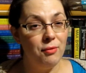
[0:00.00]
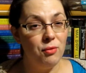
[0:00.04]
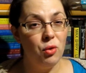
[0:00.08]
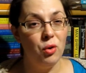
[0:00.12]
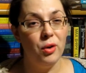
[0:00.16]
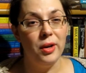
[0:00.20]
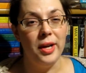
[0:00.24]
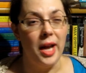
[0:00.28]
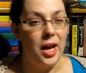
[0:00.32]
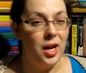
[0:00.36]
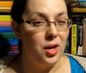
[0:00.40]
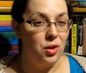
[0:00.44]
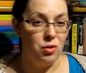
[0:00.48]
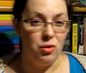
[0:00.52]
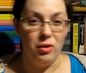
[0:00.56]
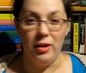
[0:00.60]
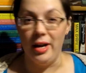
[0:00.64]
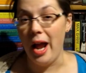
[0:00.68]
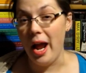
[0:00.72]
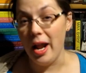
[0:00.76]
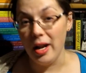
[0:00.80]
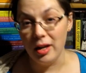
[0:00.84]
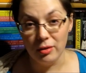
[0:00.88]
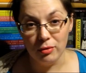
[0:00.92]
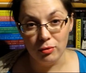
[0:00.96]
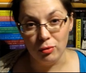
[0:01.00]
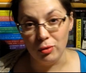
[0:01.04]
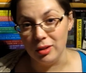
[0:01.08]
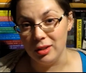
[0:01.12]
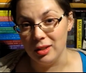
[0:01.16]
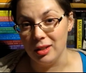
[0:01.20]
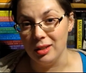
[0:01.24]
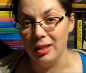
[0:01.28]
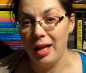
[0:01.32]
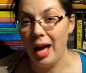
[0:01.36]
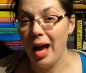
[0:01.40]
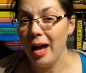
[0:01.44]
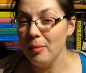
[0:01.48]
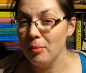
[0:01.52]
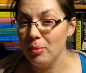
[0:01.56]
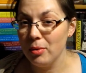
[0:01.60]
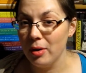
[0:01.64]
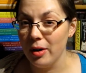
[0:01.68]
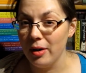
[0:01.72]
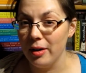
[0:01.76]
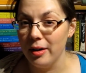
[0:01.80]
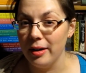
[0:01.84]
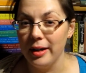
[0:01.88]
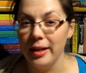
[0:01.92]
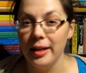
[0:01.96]
or get creative with the
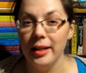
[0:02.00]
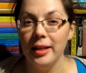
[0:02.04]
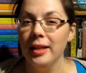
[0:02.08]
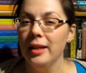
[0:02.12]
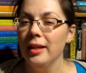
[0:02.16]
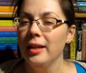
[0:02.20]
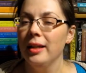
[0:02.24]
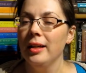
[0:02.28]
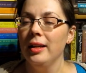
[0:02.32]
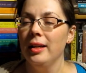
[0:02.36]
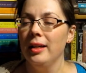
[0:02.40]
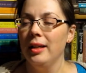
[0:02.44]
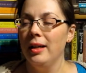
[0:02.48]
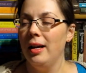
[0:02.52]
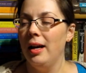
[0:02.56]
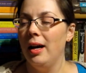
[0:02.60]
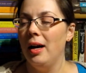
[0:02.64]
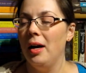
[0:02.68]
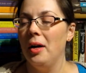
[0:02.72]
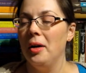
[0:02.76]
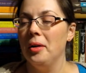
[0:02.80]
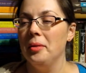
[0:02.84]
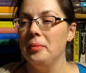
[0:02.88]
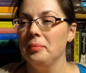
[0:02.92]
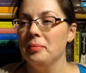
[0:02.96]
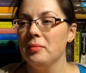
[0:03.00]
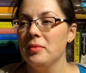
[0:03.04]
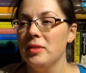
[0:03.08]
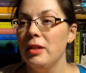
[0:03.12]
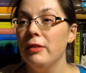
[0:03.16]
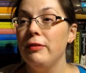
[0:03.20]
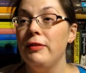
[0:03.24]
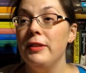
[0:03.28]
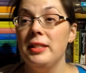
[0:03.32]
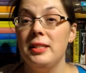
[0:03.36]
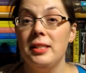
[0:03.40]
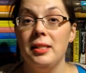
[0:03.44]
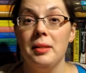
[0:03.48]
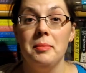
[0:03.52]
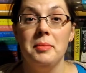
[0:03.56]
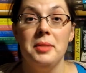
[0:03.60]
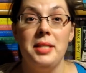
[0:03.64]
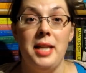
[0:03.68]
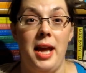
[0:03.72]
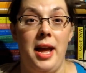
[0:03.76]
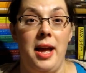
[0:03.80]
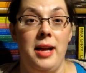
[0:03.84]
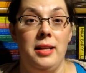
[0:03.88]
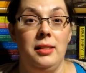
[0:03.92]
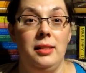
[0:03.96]
library to fit some
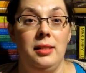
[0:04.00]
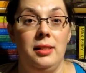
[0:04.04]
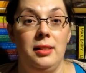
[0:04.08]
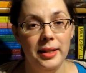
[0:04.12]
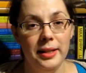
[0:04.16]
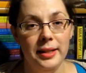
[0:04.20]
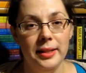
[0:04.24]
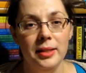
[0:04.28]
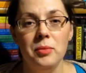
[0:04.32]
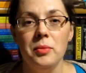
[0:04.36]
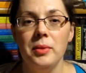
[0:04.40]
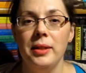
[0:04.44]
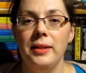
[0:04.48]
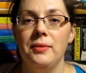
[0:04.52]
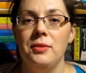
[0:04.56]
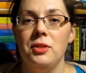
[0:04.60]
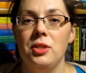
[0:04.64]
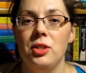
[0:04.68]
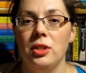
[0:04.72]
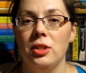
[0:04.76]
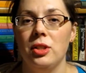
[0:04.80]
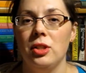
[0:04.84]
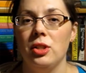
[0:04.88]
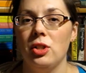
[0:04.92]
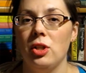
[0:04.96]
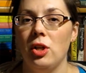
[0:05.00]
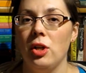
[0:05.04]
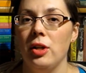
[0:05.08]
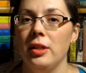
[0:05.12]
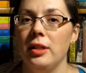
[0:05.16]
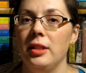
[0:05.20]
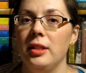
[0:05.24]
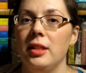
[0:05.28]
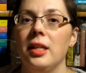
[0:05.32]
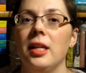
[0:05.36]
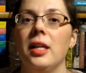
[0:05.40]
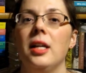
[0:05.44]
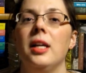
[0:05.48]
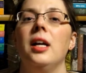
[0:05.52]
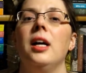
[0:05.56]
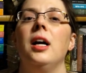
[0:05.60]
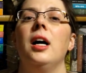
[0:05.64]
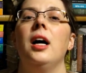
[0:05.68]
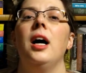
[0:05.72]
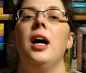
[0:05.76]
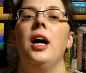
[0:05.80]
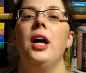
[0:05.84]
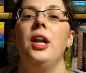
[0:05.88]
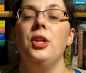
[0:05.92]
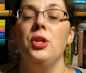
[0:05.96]
tasks. We've just started
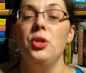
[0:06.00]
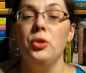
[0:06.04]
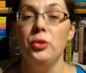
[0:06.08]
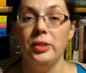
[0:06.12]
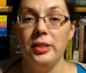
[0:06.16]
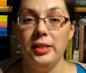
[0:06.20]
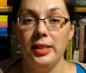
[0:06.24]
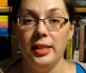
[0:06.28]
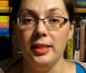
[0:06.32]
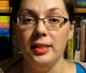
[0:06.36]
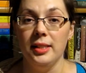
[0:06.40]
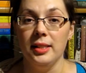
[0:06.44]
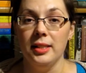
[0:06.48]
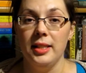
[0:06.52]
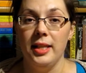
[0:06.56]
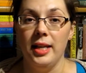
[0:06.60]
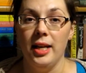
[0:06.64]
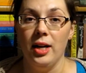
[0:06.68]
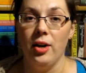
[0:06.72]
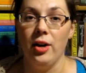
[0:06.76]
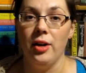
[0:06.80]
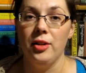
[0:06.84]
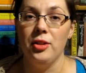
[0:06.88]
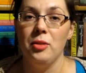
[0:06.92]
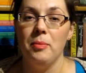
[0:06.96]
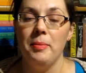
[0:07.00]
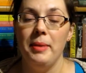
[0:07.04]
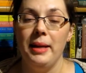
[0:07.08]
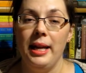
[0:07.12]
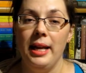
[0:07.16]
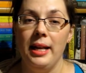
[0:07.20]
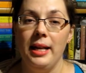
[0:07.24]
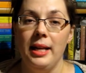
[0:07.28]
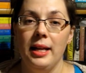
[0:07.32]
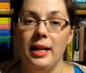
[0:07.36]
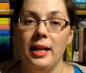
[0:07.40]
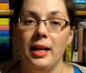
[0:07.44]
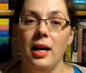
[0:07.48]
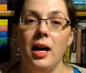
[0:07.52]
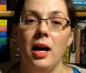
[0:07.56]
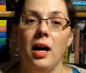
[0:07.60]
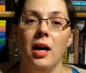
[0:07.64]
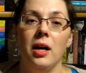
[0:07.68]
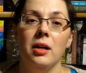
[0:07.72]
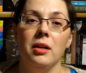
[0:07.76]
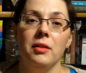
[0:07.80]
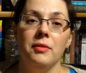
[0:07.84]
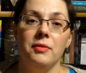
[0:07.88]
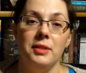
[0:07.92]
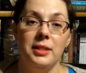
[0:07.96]
a new season here at the beginning
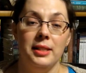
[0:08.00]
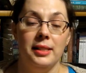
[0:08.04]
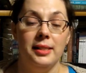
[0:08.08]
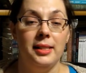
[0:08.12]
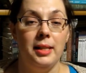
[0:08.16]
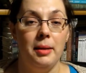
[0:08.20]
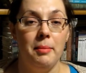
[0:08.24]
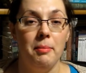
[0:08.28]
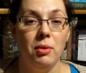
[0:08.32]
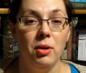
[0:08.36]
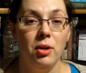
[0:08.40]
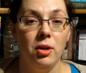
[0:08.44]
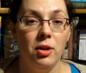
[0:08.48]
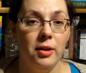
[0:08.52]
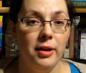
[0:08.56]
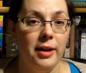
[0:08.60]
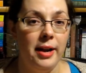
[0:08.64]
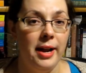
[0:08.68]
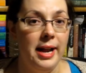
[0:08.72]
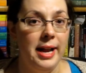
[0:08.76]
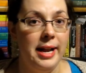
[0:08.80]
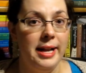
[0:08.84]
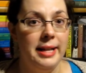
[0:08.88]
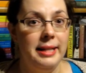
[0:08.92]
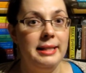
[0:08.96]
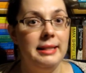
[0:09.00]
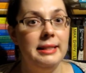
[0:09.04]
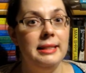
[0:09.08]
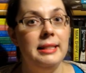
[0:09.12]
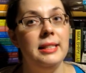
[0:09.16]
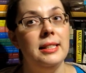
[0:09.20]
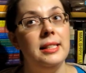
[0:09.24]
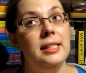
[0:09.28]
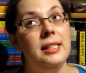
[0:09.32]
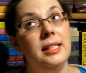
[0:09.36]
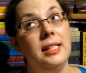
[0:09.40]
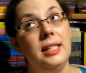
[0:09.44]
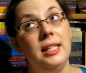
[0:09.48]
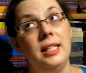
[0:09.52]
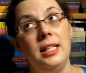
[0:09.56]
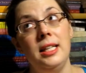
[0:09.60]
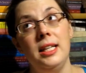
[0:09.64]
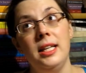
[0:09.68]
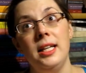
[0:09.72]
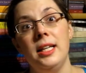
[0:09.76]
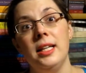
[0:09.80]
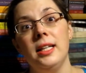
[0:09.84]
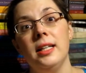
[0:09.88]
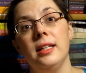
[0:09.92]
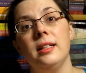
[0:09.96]
of December, and this
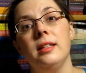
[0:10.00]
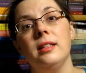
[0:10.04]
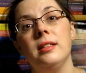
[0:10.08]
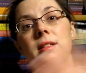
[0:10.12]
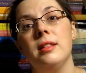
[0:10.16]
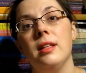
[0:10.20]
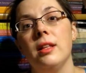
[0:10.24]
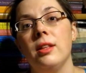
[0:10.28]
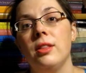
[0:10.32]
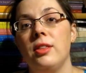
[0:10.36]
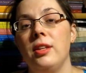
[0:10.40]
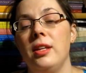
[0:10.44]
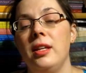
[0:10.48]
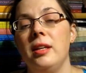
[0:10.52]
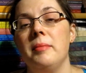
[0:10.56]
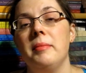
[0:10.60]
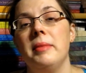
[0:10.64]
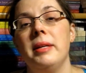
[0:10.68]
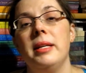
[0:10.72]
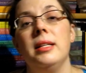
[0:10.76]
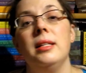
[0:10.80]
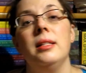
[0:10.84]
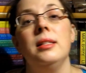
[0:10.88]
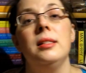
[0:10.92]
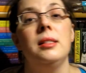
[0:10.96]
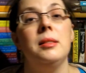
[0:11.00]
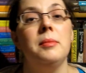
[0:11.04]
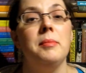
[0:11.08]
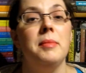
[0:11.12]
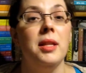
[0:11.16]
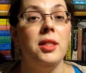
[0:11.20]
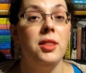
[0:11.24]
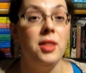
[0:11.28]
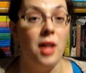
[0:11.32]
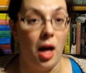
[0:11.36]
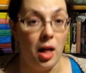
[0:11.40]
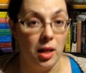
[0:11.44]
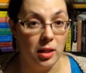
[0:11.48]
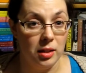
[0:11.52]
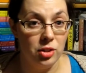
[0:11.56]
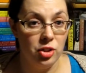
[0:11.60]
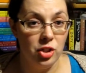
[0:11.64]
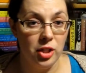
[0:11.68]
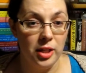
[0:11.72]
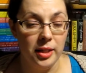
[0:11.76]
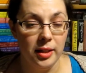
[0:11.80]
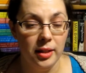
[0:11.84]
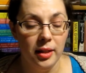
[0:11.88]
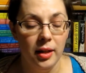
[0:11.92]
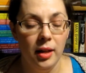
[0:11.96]
year the theme is mythology.